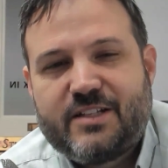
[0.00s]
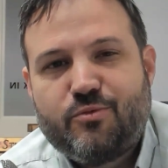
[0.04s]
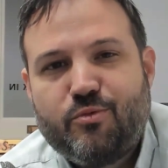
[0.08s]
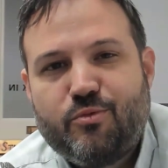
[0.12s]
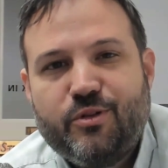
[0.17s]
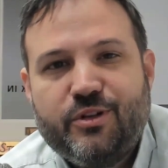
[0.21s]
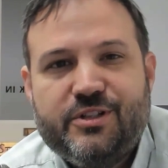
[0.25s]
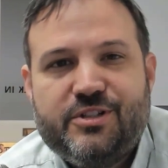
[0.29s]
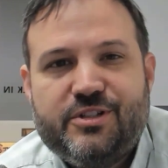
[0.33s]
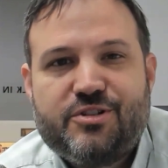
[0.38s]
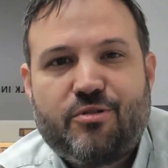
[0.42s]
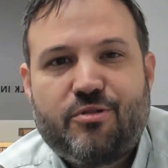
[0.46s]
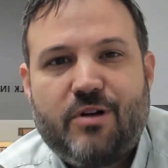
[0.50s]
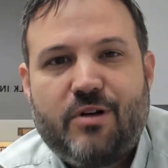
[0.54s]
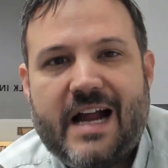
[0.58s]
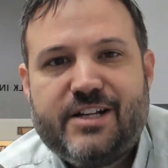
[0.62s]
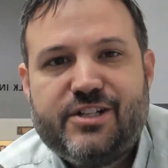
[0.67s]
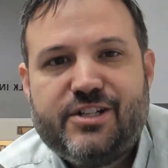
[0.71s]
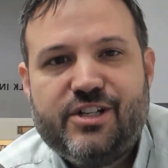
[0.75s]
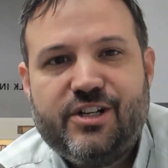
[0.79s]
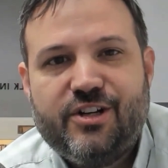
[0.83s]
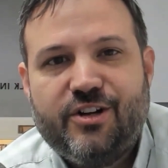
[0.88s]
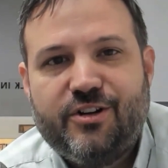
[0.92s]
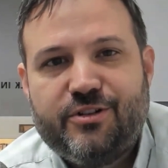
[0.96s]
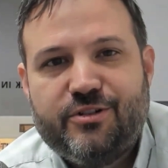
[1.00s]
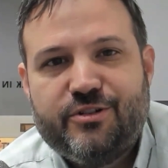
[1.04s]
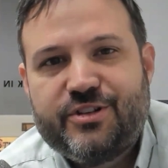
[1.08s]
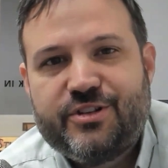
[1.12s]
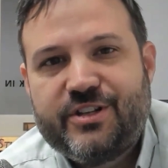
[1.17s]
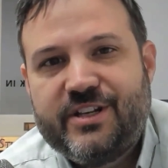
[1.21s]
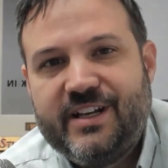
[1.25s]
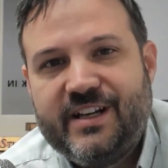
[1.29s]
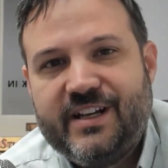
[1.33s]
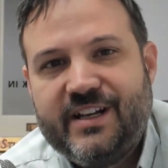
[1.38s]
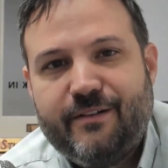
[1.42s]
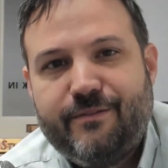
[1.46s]
really scratchy on your
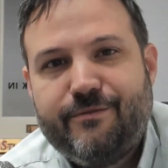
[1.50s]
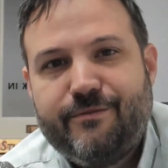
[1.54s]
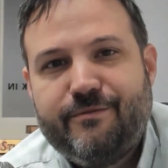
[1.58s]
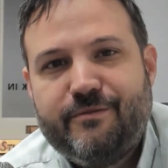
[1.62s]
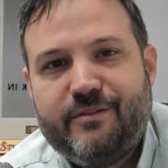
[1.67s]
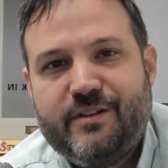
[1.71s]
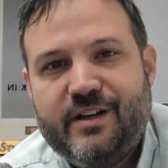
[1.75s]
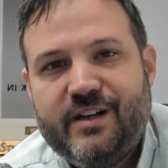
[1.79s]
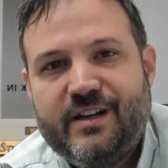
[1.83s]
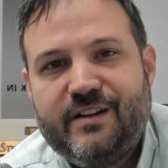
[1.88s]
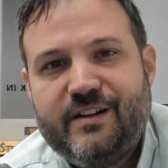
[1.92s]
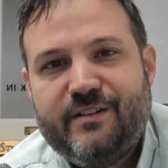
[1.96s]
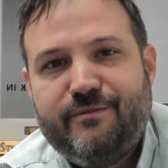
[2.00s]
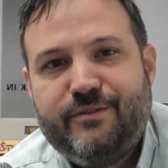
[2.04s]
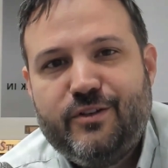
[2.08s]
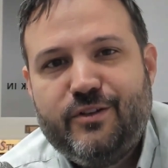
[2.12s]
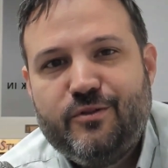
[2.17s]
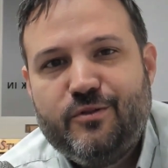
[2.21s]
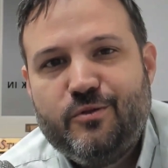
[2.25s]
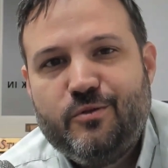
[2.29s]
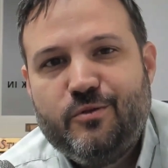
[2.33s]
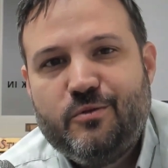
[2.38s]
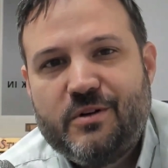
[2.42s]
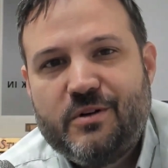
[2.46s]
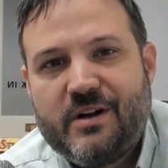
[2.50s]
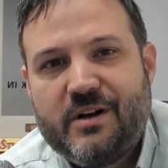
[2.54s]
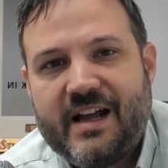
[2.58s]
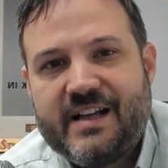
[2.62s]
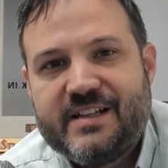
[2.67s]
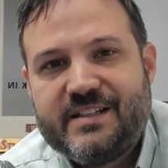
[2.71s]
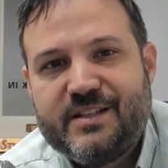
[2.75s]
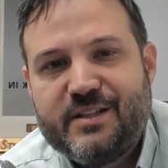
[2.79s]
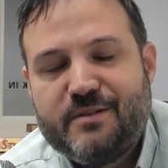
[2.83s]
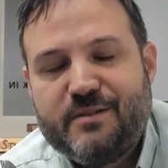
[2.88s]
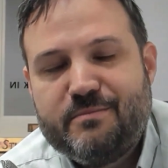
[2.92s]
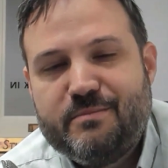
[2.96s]
skin. If any of you
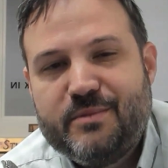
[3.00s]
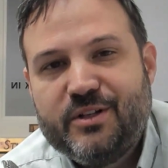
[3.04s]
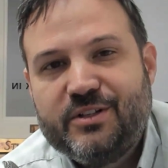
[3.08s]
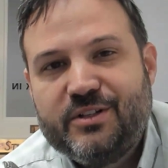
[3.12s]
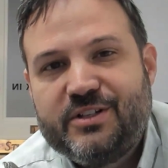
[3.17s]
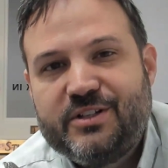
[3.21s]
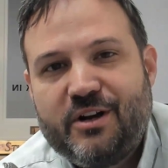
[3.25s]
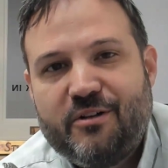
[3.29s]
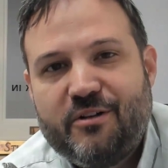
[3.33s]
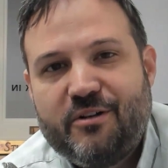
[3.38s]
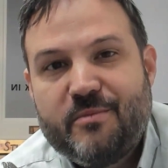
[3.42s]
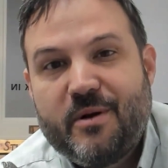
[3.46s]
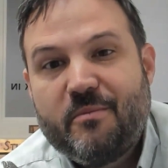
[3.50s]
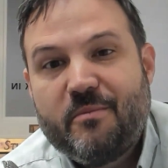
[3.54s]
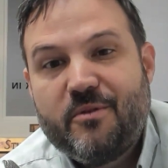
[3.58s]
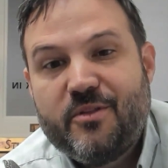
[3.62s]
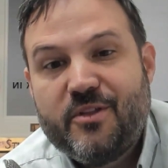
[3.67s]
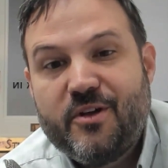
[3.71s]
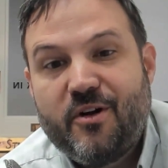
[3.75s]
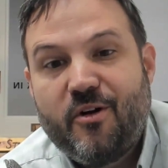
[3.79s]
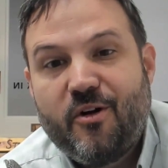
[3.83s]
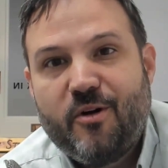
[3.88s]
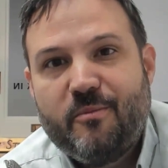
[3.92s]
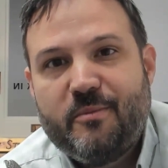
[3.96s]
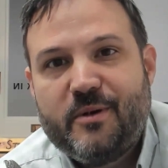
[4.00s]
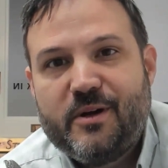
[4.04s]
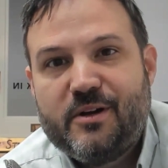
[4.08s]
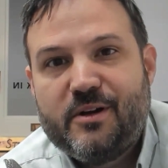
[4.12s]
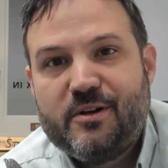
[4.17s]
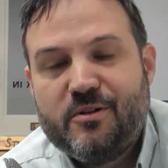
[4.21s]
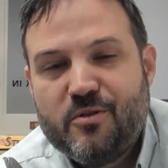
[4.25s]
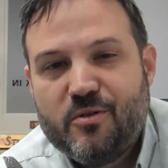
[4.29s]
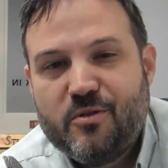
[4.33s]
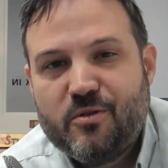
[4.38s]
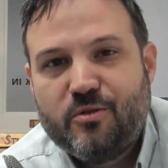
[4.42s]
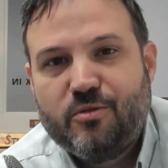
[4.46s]
guys in the military remember the Army
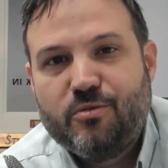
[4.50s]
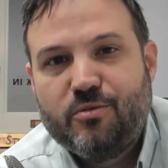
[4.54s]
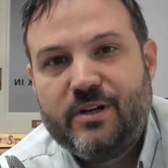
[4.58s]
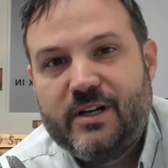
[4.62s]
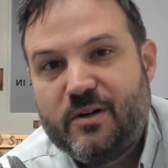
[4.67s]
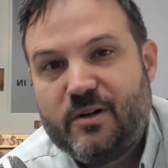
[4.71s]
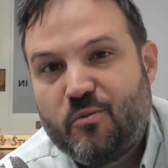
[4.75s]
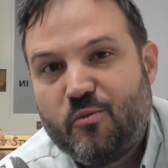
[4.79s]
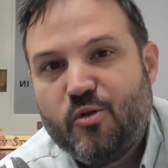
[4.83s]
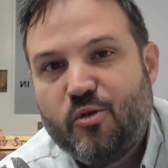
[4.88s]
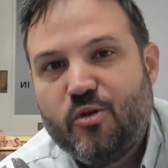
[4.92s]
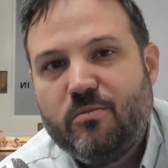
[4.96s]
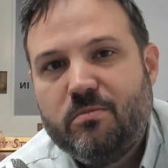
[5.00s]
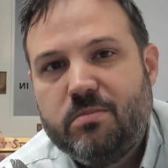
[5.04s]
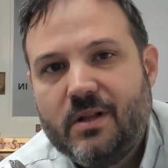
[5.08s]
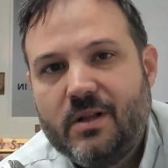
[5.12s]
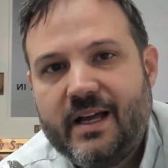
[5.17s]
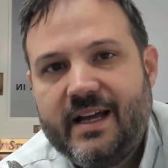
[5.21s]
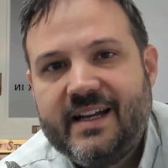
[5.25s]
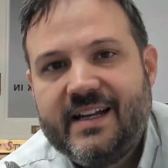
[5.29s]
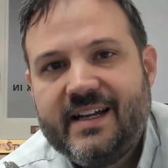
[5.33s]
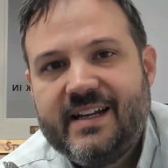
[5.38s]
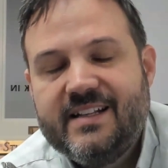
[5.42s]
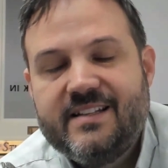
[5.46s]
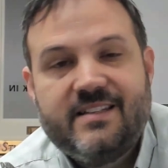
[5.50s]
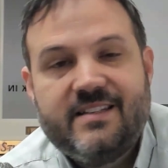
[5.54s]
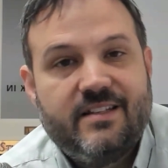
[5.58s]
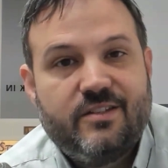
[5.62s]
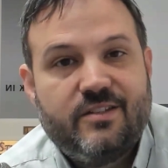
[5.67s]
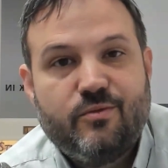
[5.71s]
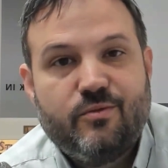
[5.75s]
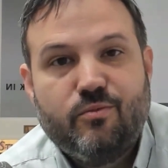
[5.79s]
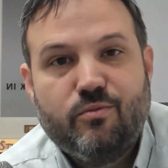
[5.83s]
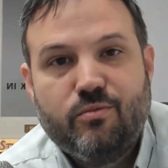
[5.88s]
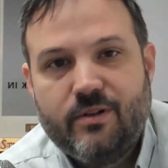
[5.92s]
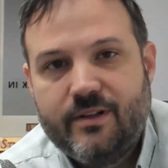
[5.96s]
green wool blankets,
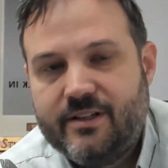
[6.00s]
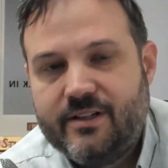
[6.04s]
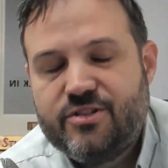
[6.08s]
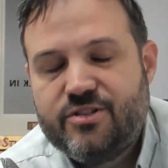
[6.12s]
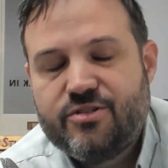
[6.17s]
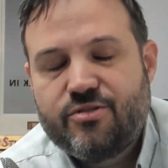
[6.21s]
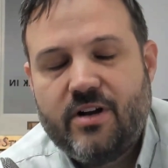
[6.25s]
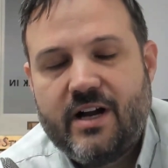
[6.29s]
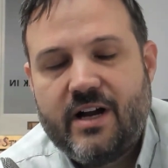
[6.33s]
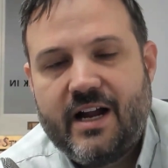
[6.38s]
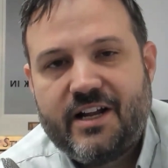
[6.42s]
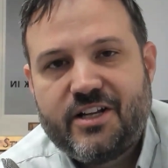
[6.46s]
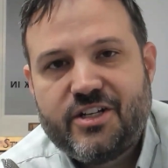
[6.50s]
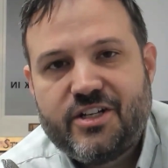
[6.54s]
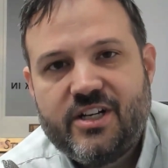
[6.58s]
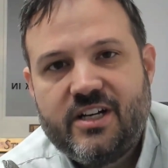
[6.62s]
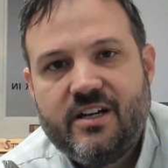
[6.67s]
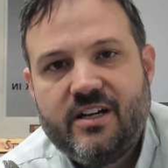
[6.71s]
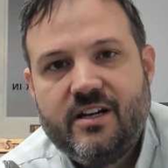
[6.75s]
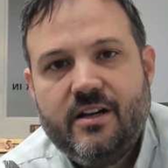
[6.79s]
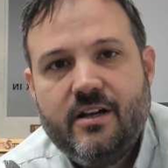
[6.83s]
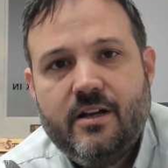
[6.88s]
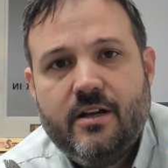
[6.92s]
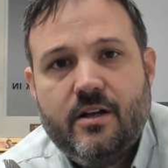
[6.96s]
it's really scratchy.